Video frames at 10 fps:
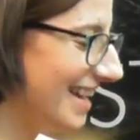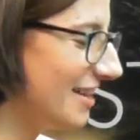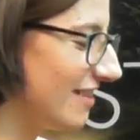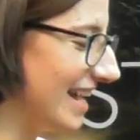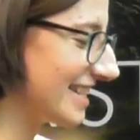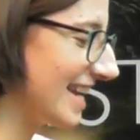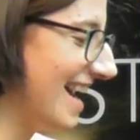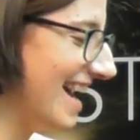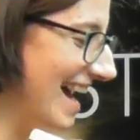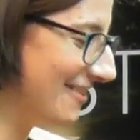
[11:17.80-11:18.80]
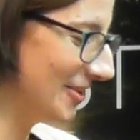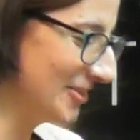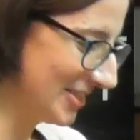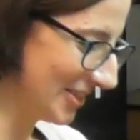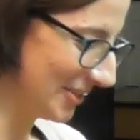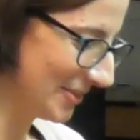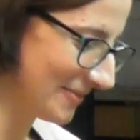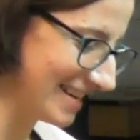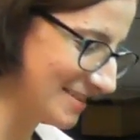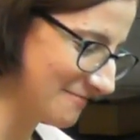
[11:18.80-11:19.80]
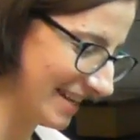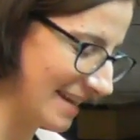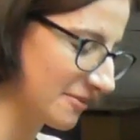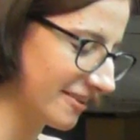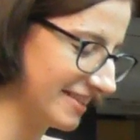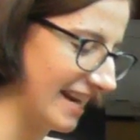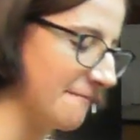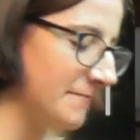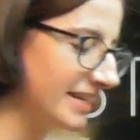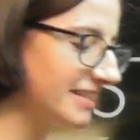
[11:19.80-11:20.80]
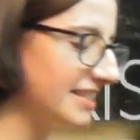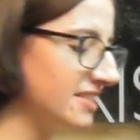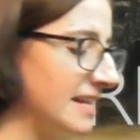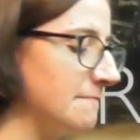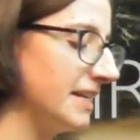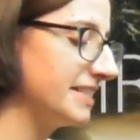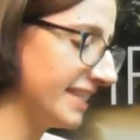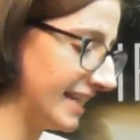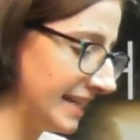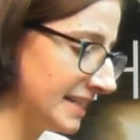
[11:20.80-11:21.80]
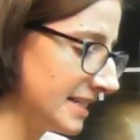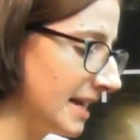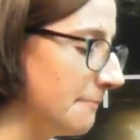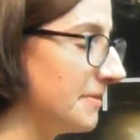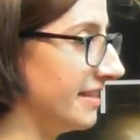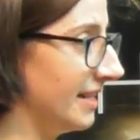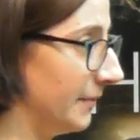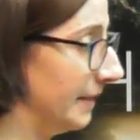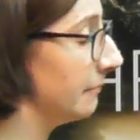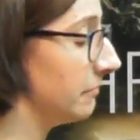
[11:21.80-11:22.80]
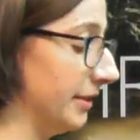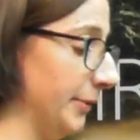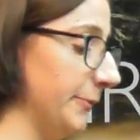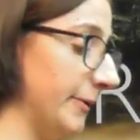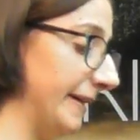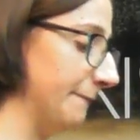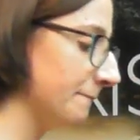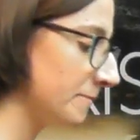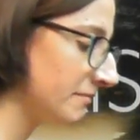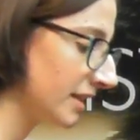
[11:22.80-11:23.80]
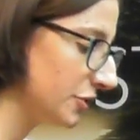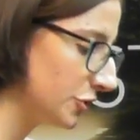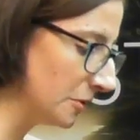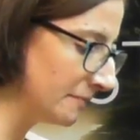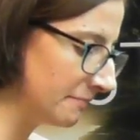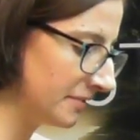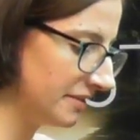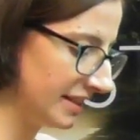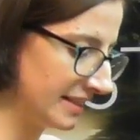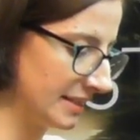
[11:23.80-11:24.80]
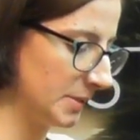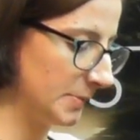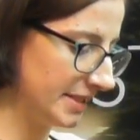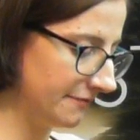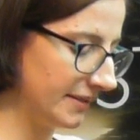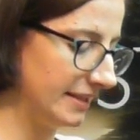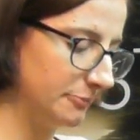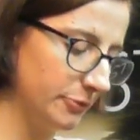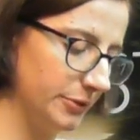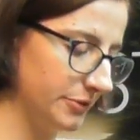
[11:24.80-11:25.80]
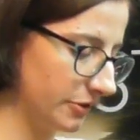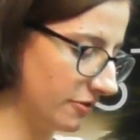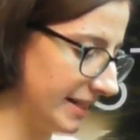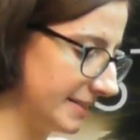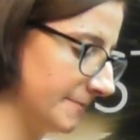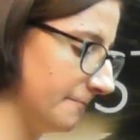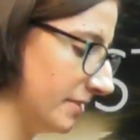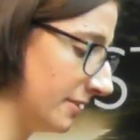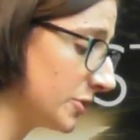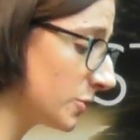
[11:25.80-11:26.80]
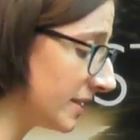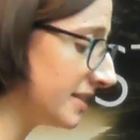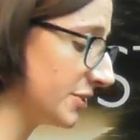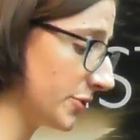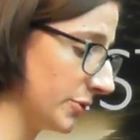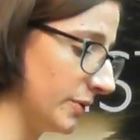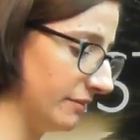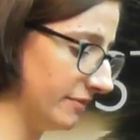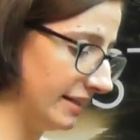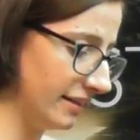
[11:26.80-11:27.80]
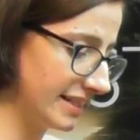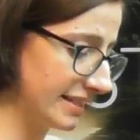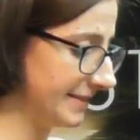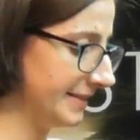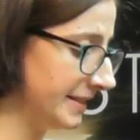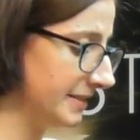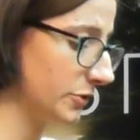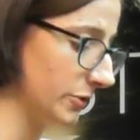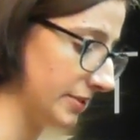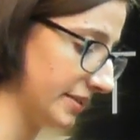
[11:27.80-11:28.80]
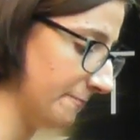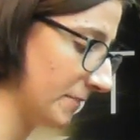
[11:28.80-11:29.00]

Right. How old were you when you became a Christian? I made a decision in my teens, but then I went my own way. Do you remember things that specifically brought you to Christ? When I was 22, I realised that I needed God.